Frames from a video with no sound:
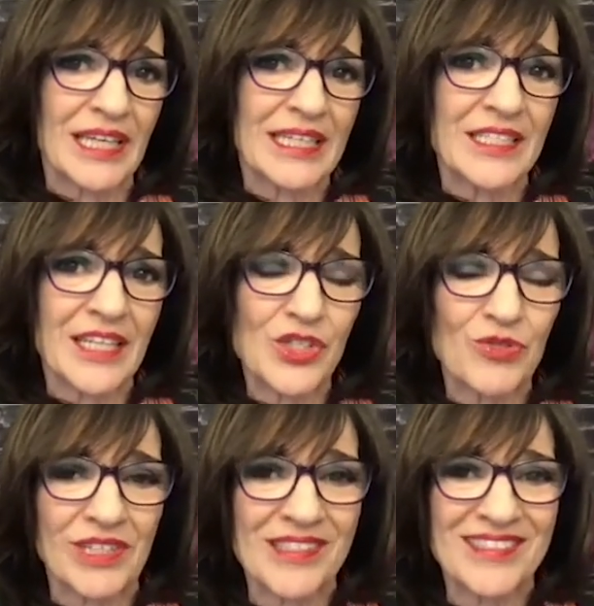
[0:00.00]
like
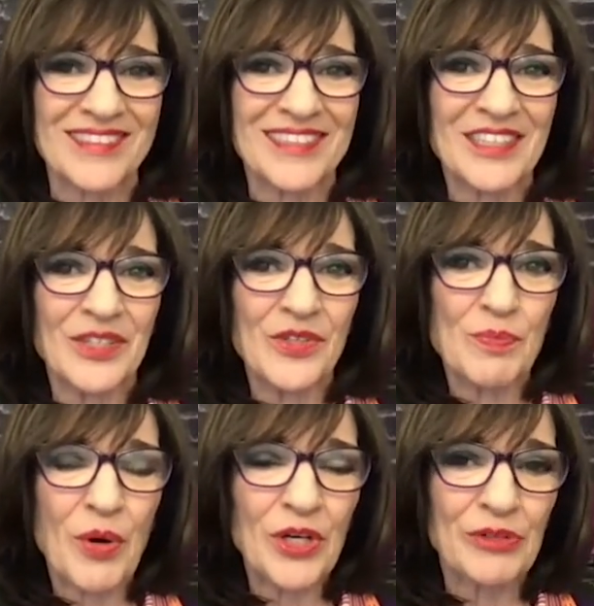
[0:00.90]
Industrious,
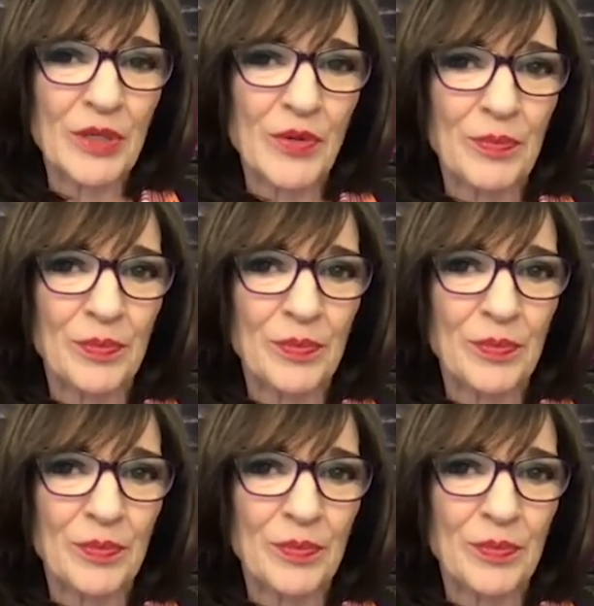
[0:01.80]
who's partnering with